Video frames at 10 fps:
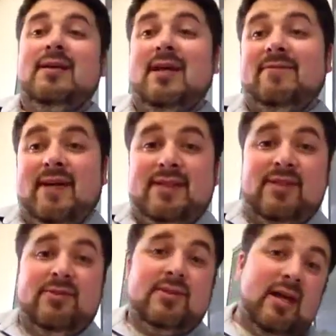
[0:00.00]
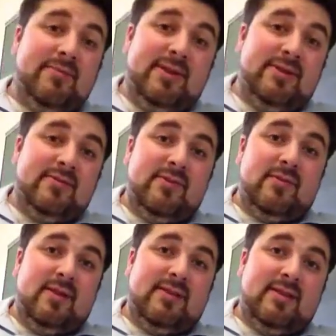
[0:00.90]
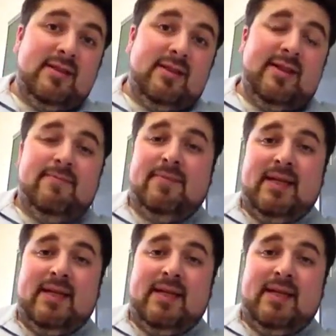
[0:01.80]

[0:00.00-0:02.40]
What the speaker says: if I need you to not be introverted one Sunday,